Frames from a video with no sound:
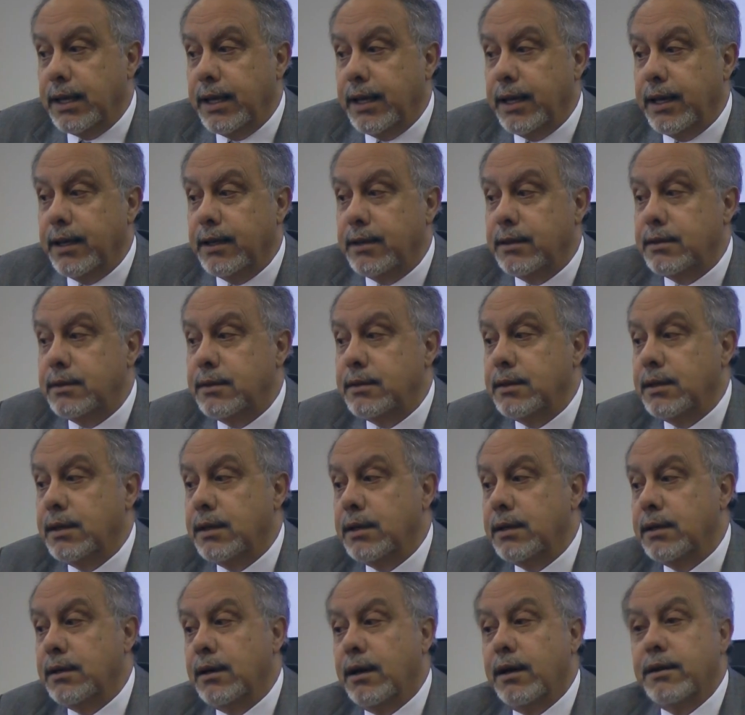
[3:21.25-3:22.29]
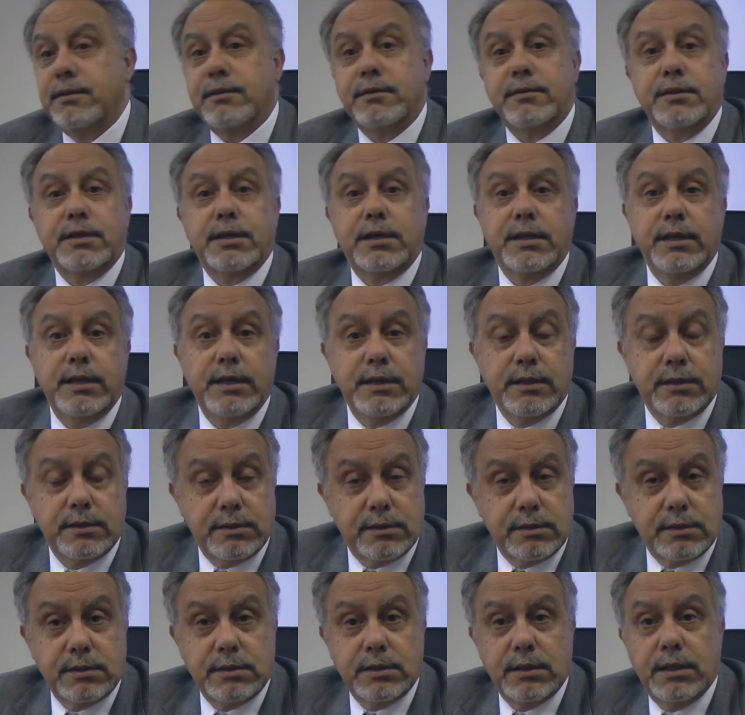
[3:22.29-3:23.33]
and other
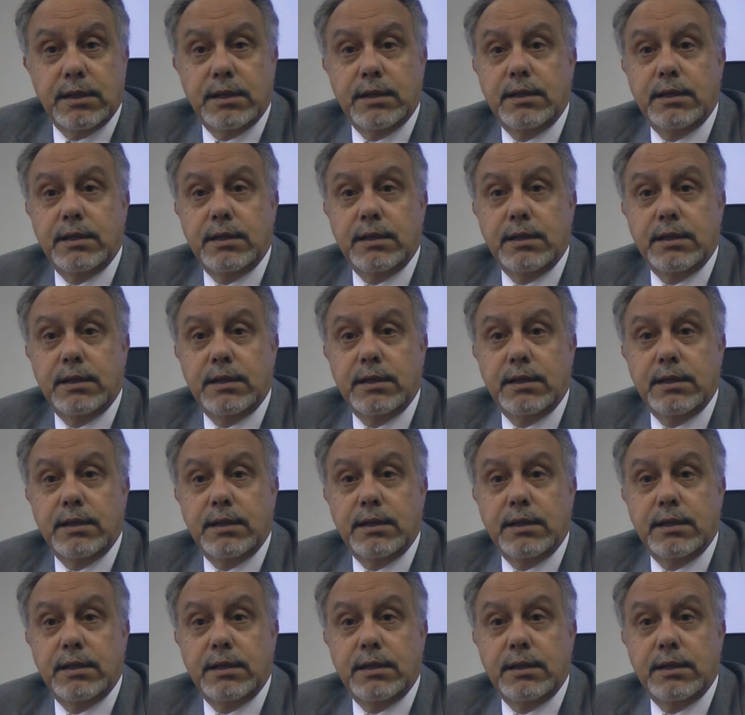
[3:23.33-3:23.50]
techniques